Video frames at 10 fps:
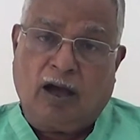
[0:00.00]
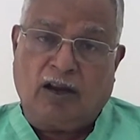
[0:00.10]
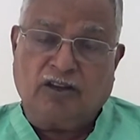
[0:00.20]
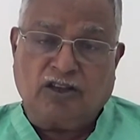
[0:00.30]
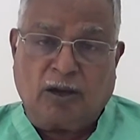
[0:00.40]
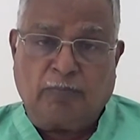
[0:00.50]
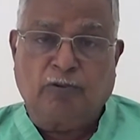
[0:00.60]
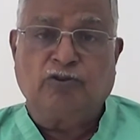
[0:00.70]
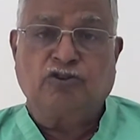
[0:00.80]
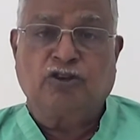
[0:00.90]
Anita
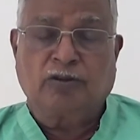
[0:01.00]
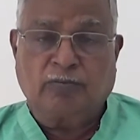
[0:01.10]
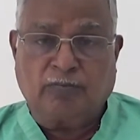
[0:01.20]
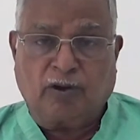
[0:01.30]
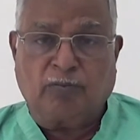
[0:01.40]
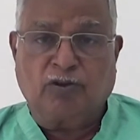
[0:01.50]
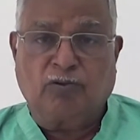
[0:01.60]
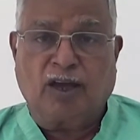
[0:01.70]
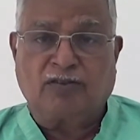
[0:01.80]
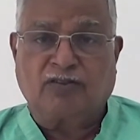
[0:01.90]
Kunj from
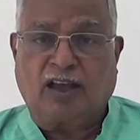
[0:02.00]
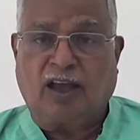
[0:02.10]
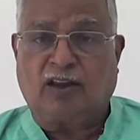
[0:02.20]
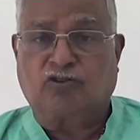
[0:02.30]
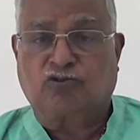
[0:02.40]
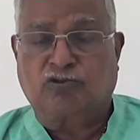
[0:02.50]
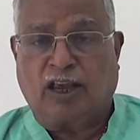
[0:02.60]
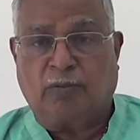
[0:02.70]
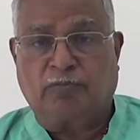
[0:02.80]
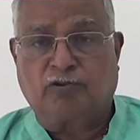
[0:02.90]
US and
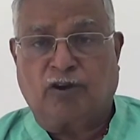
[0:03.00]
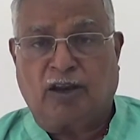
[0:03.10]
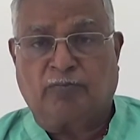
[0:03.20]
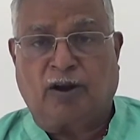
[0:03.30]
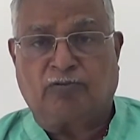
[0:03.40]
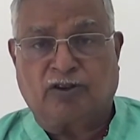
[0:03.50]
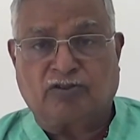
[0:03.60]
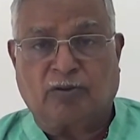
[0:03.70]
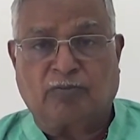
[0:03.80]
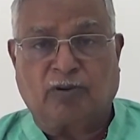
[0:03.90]
Suhan
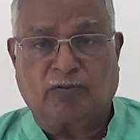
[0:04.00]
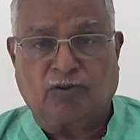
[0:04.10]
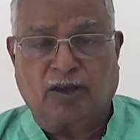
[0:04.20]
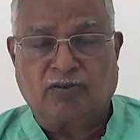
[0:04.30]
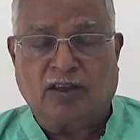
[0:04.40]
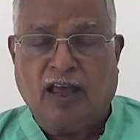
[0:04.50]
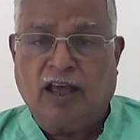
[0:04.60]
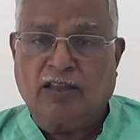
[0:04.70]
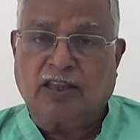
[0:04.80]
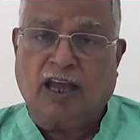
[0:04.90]
Foundation from US,
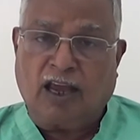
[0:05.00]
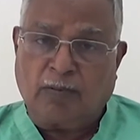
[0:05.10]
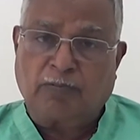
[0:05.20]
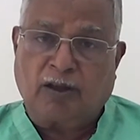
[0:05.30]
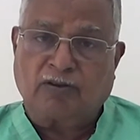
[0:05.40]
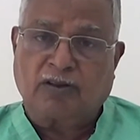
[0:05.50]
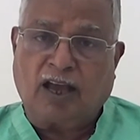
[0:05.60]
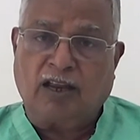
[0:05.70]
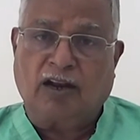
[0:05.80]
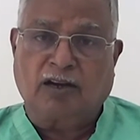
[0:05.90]
they helped us.
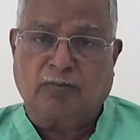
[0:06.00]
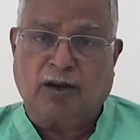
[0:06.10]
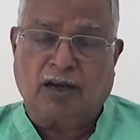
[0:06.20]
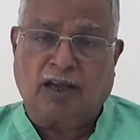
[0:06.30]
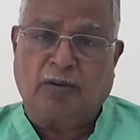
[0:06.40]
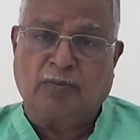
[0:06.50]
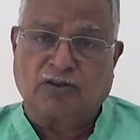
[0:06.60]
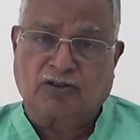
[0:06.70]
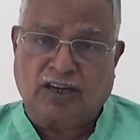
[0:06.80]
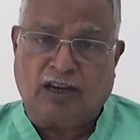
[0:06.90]
And ultimately, I
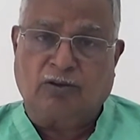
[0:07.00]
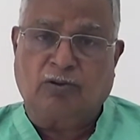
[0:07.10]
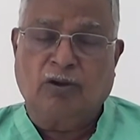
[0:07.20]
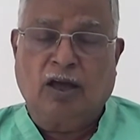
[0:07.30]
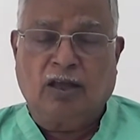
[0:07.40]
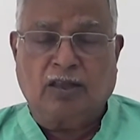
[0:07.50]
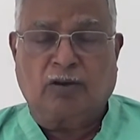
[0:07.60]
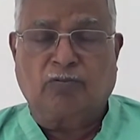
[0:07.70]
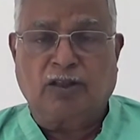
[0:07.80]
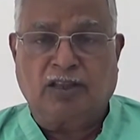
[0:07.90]
must tell you
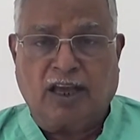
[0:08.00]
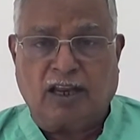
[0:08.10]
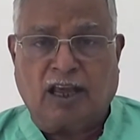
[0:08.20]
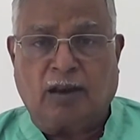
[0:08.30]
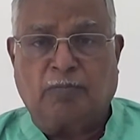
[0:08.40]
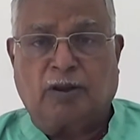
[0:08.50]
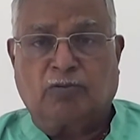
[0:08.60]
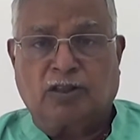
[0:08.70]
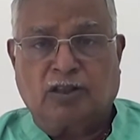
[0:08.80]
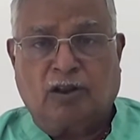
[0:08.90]
that with their help and
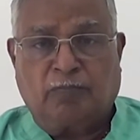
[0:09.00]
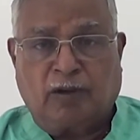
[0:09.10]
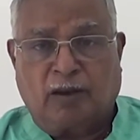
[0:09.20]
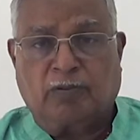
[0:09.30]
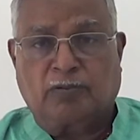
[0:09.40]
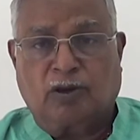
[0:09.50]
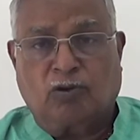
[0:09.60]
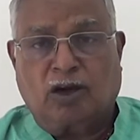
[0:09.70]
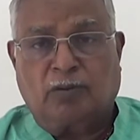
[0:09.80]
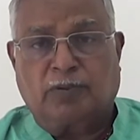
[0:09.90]
with the help of the
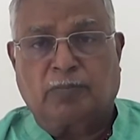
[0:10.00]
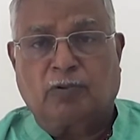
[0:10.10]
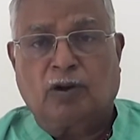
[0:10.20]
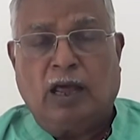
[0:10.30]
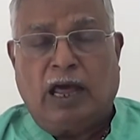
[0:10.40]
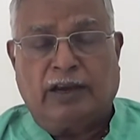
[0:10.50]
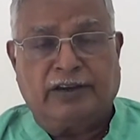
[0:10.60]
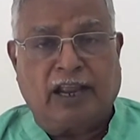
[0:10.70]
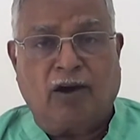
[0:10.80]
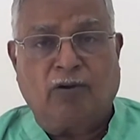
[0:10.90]
local people,
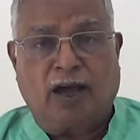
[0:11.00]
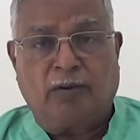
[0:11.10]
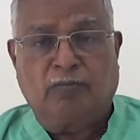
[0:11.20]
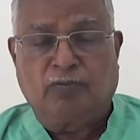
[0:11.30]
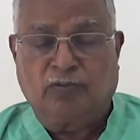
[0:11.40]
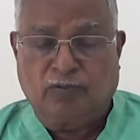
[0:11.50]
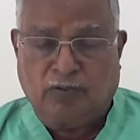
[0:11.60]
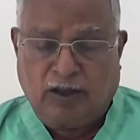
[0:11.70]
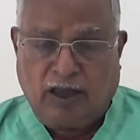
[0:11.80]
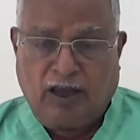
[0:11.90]
now I am
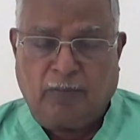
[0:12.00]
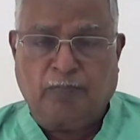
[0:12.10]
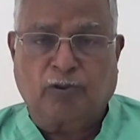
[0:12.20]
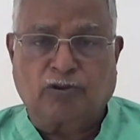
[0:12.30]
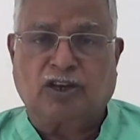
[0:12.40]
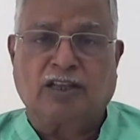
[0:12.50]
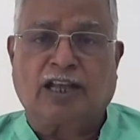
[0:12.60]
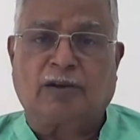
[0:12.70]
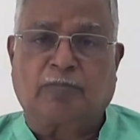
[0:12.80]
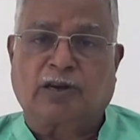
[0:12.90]
approaching
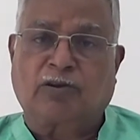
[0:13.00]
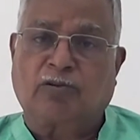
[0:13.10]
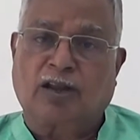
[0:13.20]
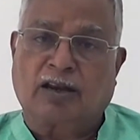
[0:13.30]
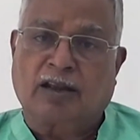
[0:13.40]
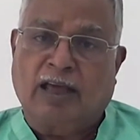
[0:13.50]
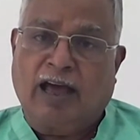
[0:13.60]
that particular